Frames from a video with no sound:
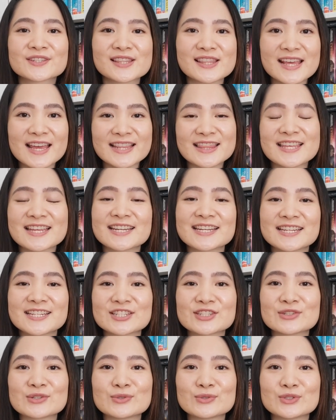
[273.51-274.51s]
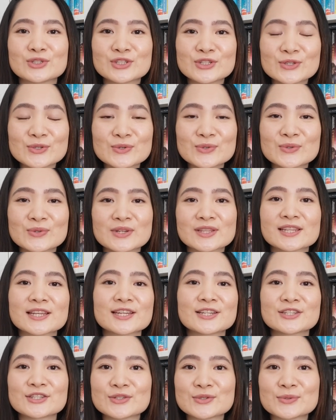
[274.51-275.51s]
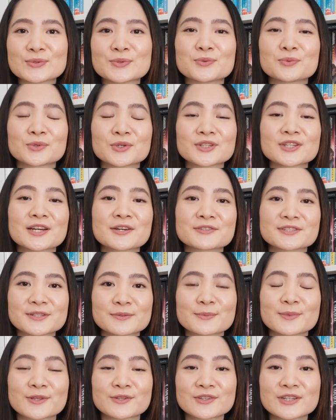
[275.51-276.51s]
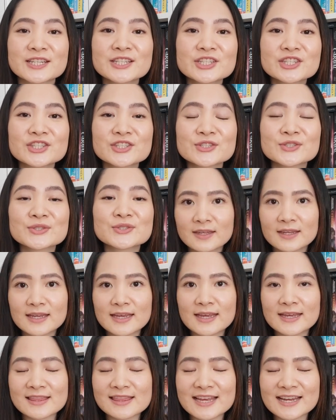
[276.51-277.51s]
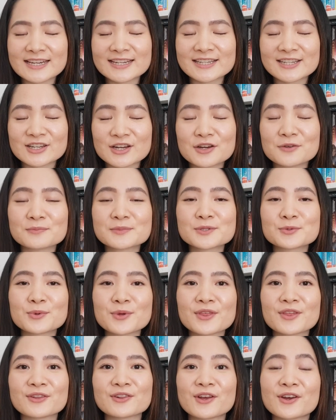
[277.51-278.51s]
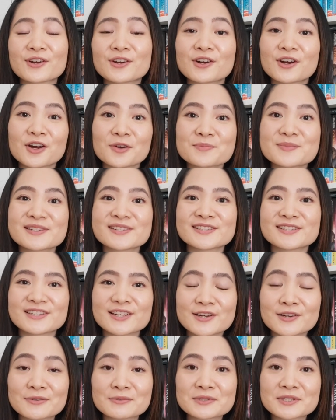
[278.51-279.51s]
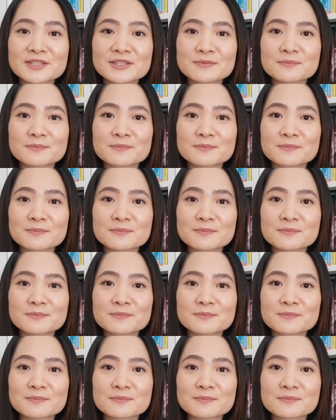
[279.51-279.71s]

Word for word: that they need to do and they do work out some of their issues and that it comes with a lot of ups and downs.